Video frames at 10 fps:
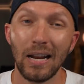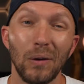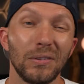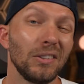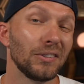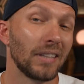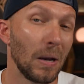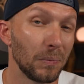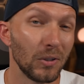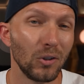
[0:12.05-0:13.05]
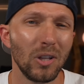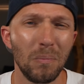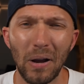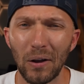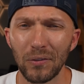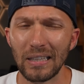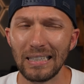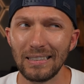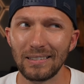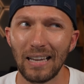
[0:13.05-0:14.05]
I was a little skeptical about
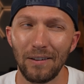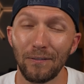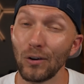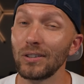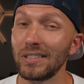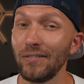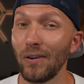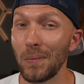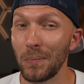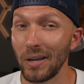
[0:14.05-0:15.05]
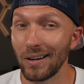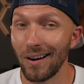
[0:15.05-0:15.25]
these at first, if I'm being